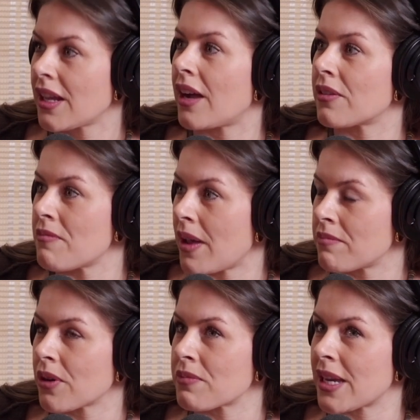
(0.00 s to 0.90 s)
I
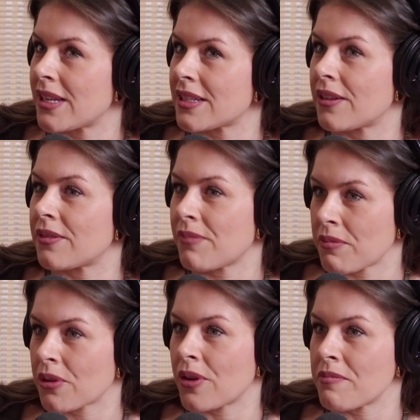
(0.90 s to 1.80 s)
remember because I
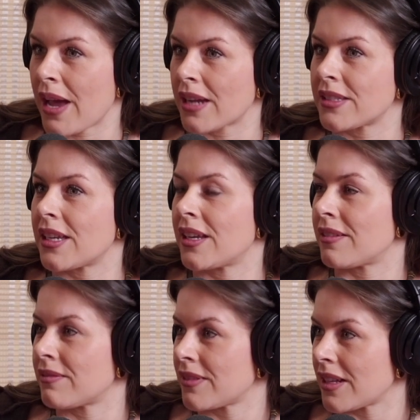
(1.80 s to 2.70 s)
remember going back
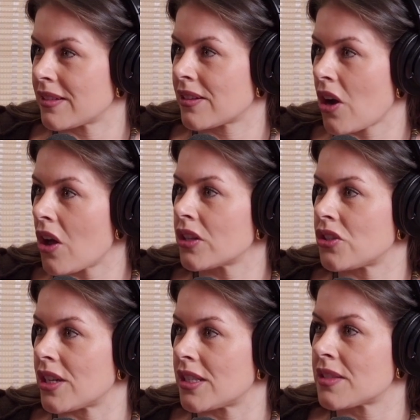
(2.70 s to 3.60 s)
to
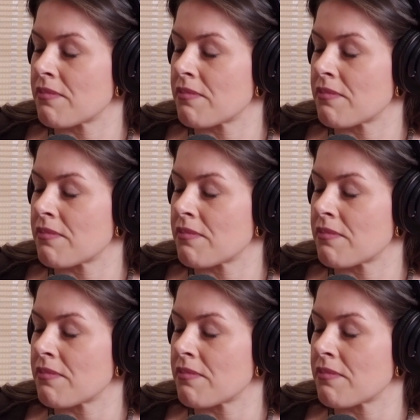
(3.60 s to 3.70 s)
colleges.